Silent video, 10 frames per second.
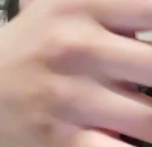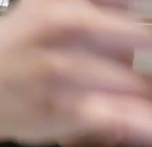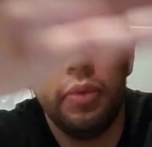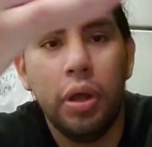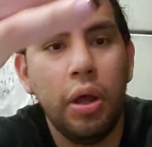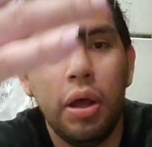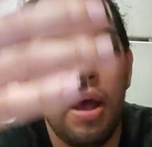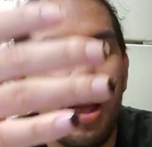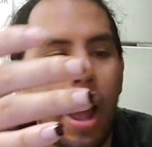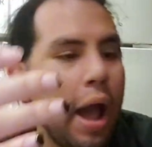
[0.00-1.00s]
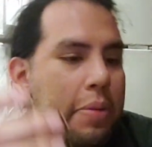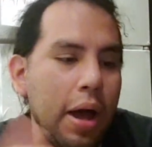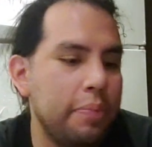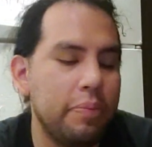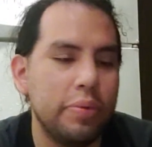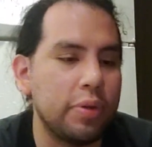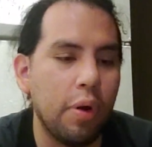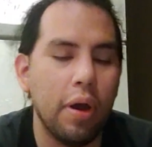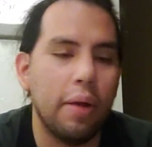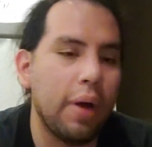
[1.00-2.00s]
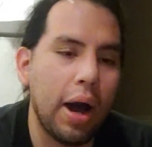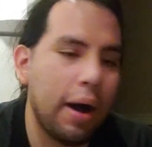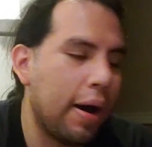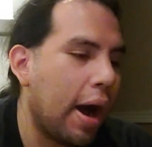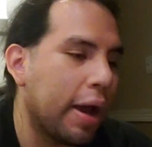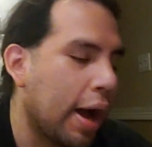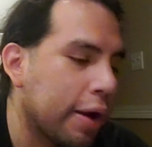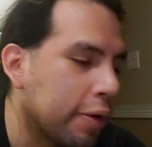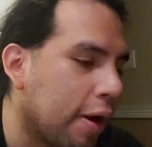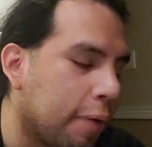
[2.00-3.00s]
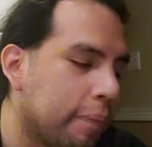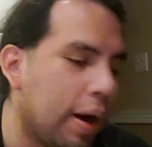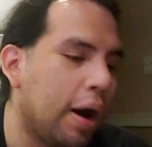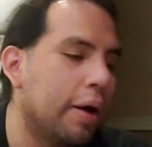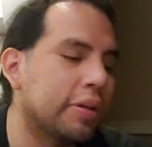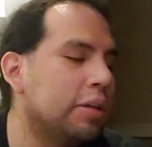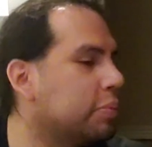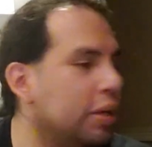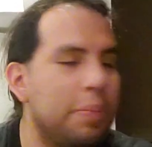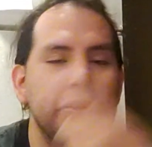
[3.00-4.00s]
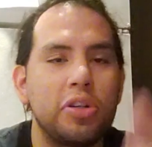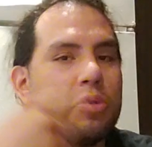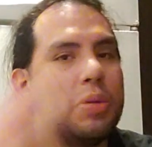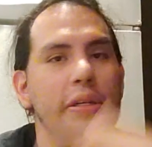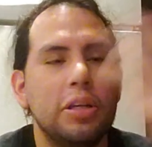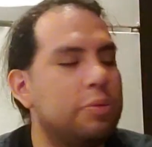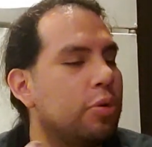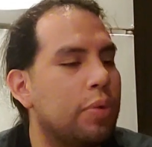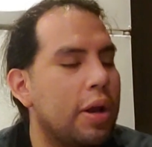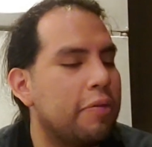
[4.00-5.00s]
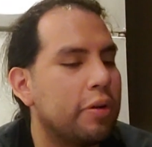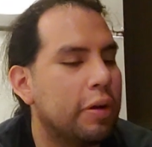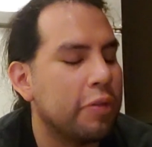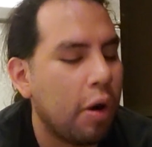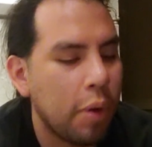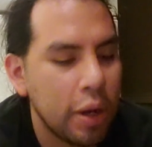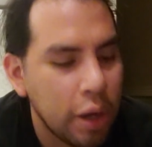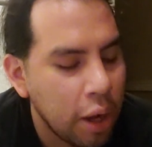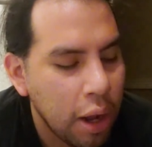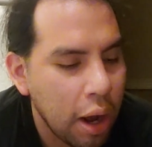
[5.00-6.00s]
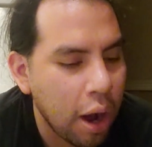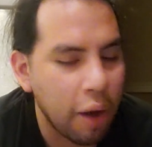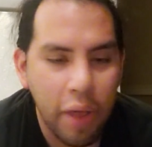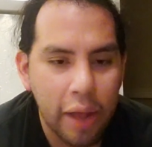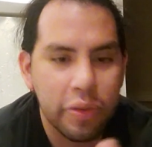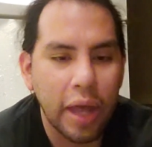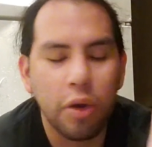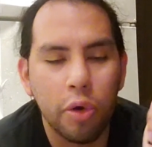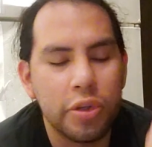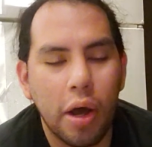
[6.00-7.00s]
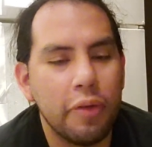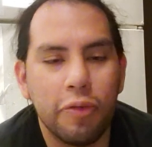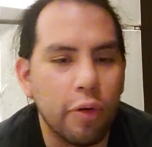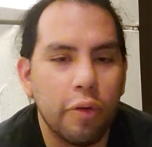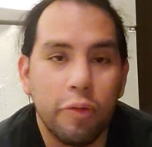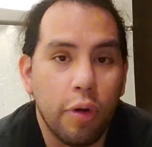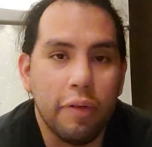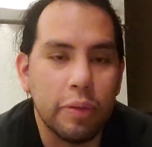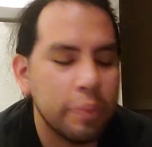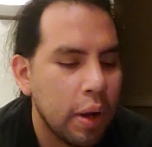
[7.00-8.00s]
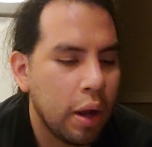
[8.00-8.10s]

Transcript: up. I don't know. Keep messaging me. Keep doing whatever if y'all want. That goes on for forever.